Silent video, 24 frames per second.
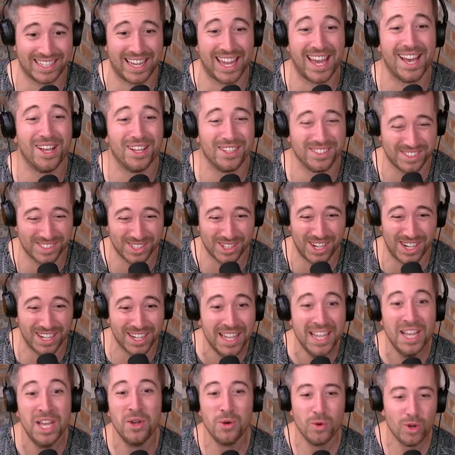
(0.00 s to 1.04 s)
Kel song?
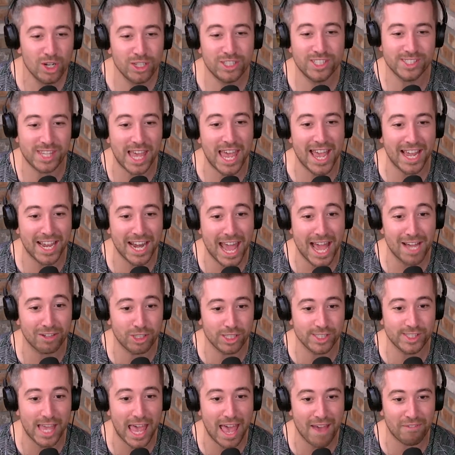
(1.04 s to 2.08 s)
We're just hanging out,
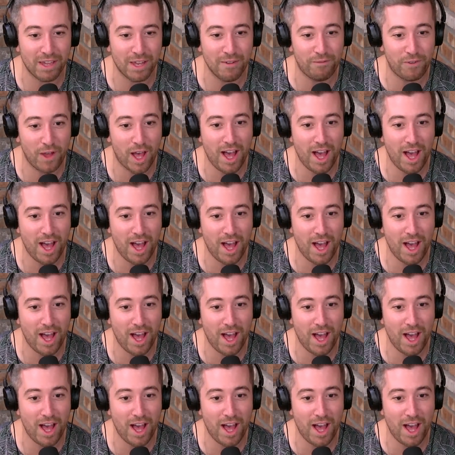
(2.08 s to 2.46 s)
just having fun.